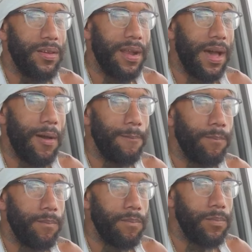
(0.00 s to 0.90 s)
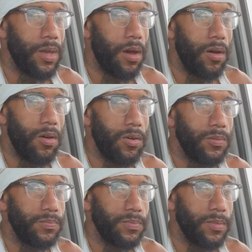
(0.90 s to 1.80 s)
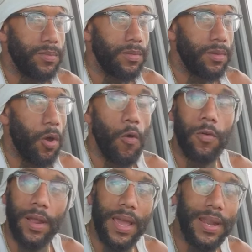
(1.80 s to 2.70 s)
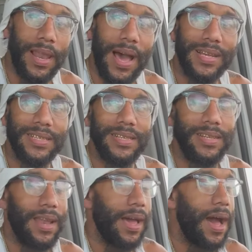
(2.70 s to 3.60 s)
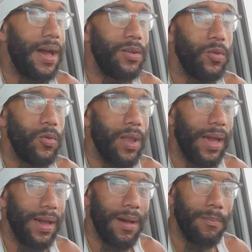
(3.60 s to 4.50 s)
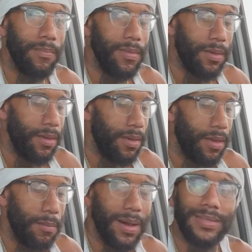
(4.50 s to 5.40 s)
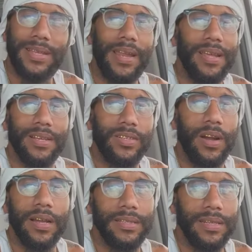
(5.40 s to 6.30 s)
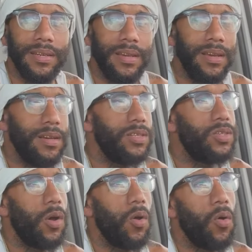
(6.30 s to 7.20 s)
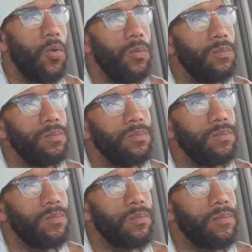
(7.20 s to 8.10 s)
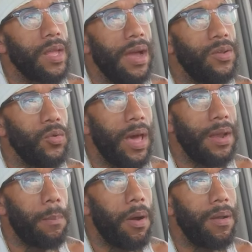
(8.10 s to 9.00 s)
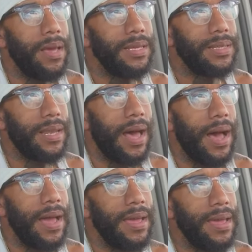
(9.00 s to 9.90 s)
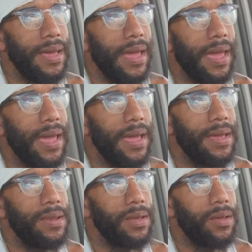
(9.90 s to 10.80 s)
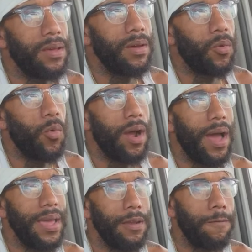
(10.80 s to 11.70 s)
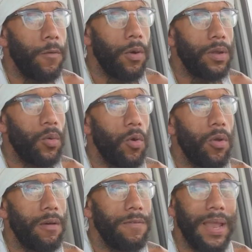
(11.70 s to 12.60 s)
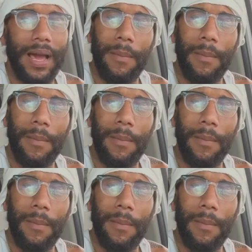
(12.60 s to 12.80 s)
you're not um, over analyzing like I do. Like, I'm, my studying is crazy. So I do like the parlays a lot. And where I hit the fork in the road, I feel like I